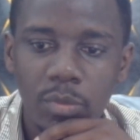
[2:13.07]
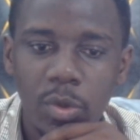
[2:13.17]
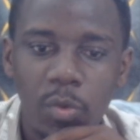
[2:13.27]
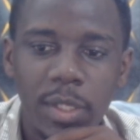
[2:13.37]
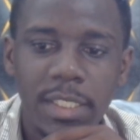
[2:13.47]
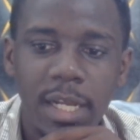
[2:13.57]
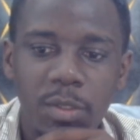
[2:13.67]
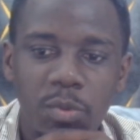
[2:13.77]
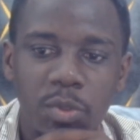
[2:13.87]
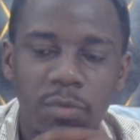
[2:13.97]
when
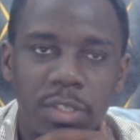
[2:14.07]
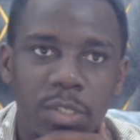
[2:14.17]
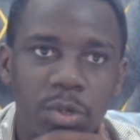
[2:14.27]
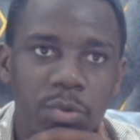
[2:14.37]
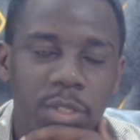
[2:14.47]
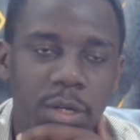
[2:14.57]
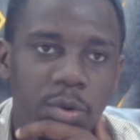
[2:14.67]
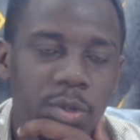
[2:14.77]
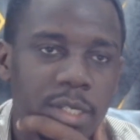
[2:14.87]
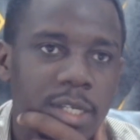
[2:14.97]
Chelsea was obviously going to take
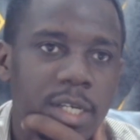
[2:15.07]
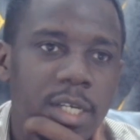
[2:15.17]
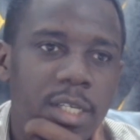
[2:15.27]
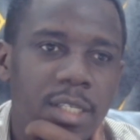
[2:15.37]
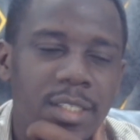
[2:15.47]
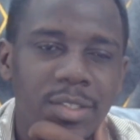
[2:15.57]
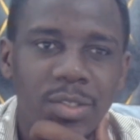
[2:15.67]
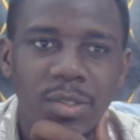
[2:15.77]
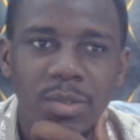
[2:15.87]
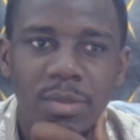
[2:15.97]
on
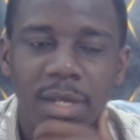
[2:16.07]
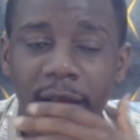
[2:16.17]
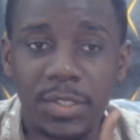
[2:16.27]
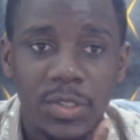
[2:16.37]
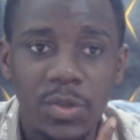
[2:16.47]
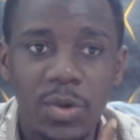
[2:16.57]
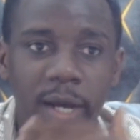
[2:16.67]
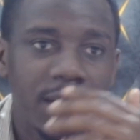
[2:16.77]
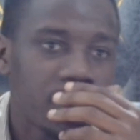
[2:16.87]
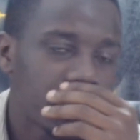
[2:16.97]
Arsenal,
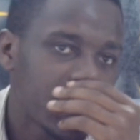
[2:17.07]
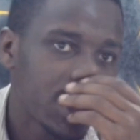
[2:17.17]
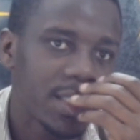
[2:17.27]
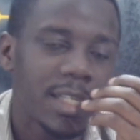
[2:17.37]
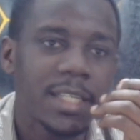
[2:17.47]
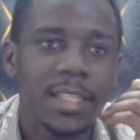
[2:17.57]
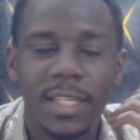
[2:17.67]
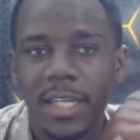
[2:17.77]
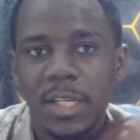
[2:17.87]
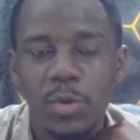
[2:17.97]
and he was injured in
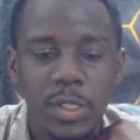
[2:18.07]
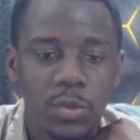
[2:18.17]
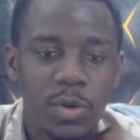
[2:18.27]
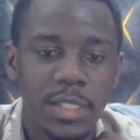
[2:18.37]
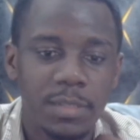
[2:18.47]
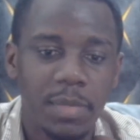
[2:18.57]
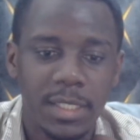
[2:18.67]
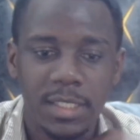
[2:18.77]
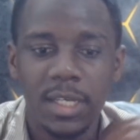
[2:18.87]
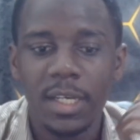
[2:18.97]
the under-21s.
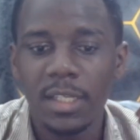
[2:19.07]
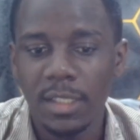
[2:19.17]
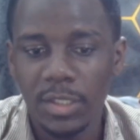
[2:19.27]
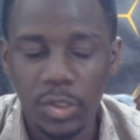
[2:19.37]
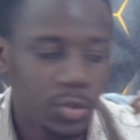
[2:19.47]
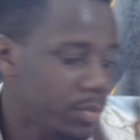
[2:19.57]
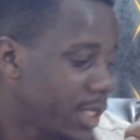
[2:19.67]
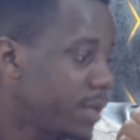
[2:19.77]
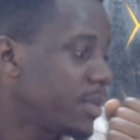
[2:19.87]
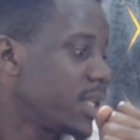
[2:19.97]
But to
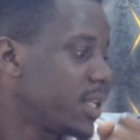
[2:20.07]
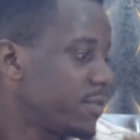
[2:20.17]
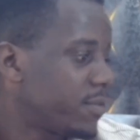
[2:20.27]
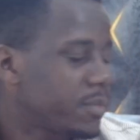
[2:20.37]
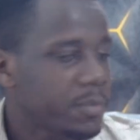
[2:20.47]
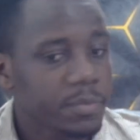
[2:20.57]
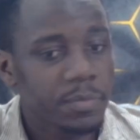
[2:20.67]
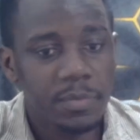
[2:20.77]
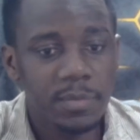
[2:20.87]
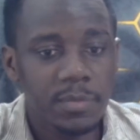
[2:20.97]
me, I believe
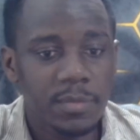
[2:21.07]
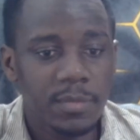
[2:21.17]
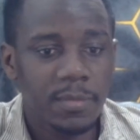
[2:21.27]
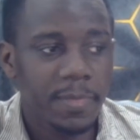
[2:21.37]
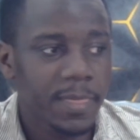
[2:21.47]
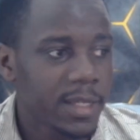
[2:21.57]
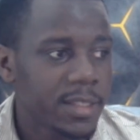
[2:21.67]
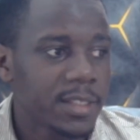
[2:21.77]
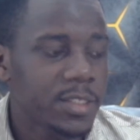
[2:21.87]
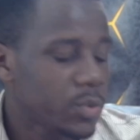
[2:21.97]

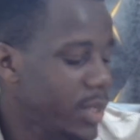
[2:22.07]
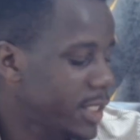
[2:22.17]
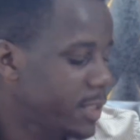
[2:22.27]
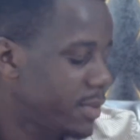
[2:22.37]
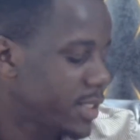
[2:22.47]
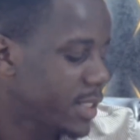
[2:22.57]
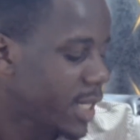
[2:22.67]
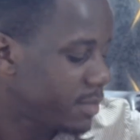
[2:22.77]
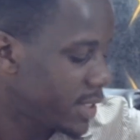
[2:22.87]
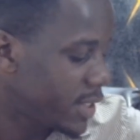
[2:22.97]
this is where experience
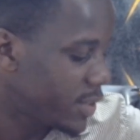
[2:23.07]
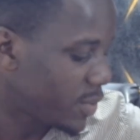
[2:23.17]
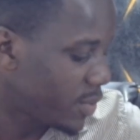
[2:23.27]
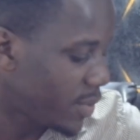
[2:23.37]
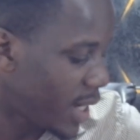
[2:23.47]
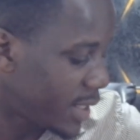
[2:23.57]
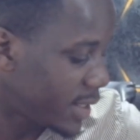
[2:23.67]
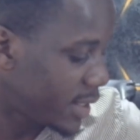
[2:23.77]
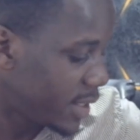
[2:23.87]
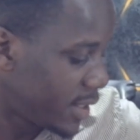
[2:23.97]
comes in through,
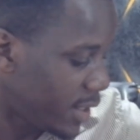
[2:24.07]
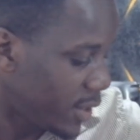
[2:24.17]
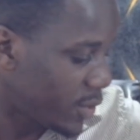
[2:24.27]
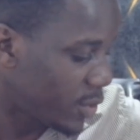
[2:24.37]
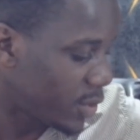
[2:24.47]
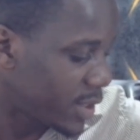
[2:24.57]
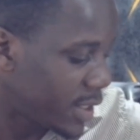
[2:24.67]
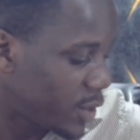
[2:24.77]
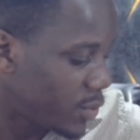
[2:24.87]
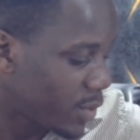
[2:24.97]
and you don't
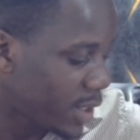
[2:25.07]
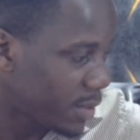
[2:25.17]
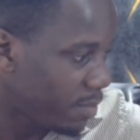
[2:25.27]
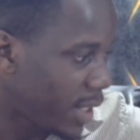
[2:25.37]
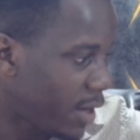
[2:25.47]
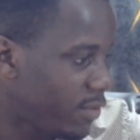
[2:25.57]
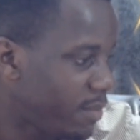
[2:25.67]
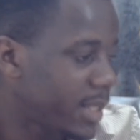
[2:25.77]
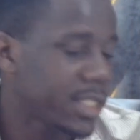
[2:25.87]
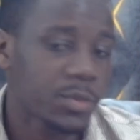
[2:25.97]
need to rush a player. However
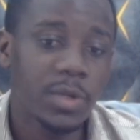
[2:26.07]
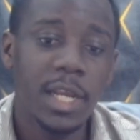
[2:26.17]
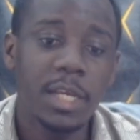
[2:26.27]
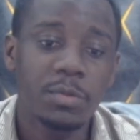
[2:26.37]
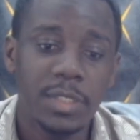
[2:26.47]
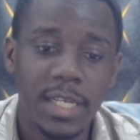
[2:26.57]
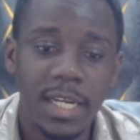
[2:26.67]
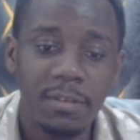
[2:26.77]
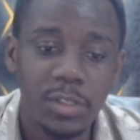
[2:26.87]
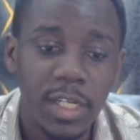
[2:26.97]
much as going to hit return,
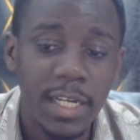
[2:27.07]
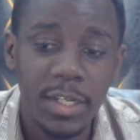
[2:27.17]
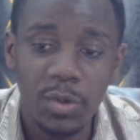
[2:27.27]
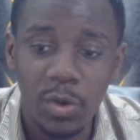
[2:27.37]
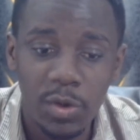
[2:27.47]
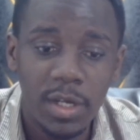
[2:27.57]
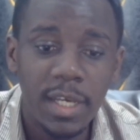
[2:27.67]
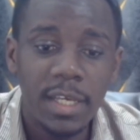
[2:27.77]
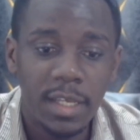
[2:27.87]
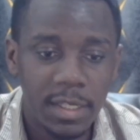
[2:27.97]
if I totally had a knock,
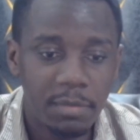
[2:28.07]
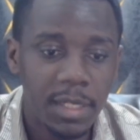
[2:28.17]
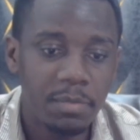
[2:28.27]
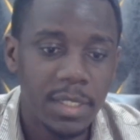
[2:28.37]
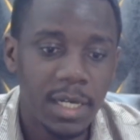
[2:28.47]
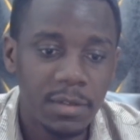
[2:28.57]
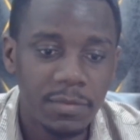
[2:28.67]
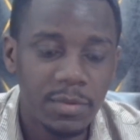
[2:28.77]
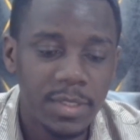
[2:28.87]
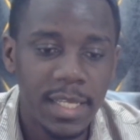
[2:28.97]
he might be
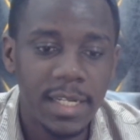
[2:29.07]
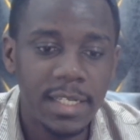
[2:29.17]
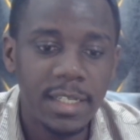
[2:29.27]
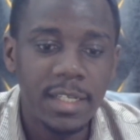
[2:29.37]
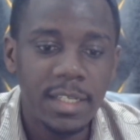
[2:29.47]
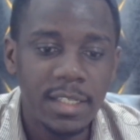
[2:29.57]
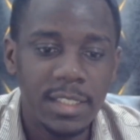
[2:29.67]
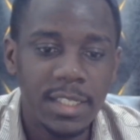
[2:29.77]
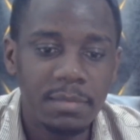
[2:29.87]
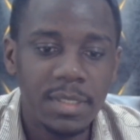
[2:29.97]
doubtful. Then
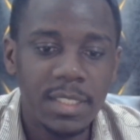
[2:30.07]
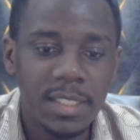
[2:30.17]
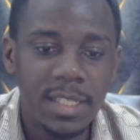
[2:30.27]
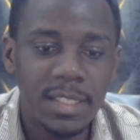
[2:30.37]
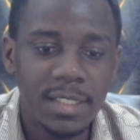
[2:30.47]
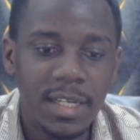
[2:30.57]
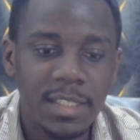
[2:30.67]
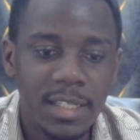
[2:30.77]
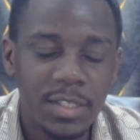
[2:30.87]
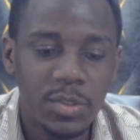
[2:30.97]
James, De Sassi,
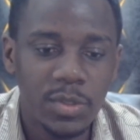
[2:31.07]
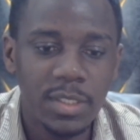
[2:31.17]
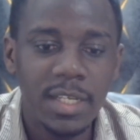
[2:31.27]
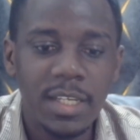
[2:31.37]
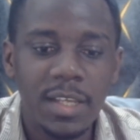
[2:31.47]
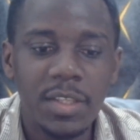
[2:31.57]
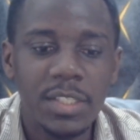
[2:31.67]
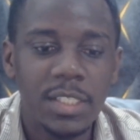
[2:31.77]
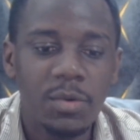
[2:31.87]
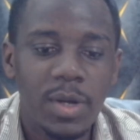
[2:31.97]
and Jackson, these
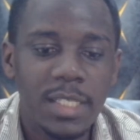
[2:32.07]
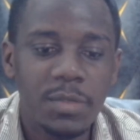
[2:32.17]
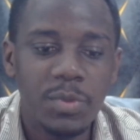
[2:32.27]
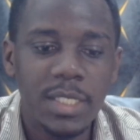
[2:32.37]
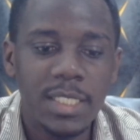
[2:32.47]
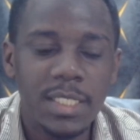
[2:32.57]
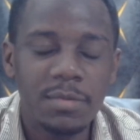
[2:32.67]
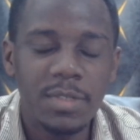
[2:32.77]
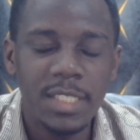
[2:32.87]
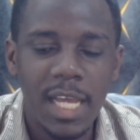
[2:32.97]
are the ones that
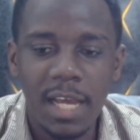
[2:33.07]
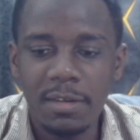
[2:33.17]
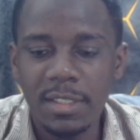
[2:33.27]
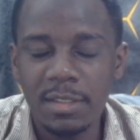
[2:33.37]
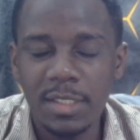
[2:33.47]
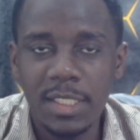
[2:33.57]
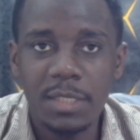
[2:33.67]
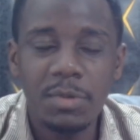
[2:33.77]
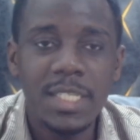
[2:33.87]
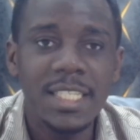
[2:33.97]

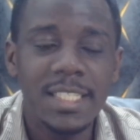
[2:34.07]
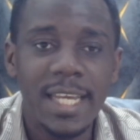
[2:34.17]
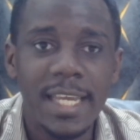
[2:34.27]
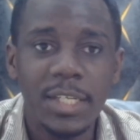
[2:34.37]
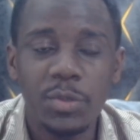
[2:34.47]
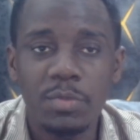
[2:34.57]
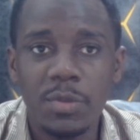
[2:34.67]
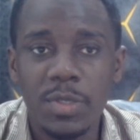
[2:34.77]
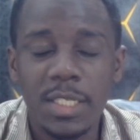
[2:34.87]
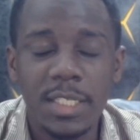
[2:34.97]
really desire to be
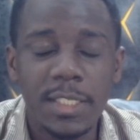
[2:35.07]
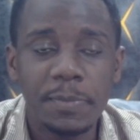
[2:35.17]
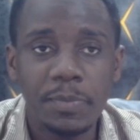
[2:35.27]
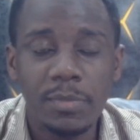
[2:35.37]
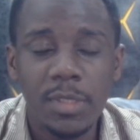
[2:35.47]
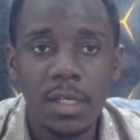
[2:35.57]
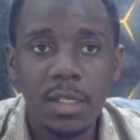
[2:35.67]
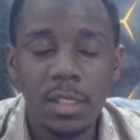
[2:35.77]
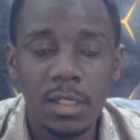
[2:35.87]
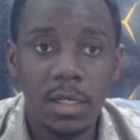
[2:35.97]
really
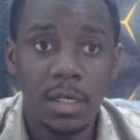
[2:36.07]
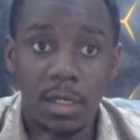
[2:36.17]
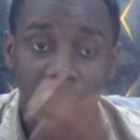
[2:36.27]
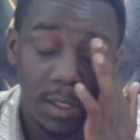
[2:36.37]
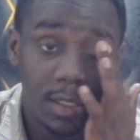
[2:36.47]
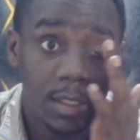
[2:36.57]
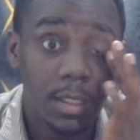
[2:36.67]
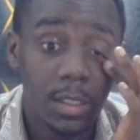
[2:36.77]
the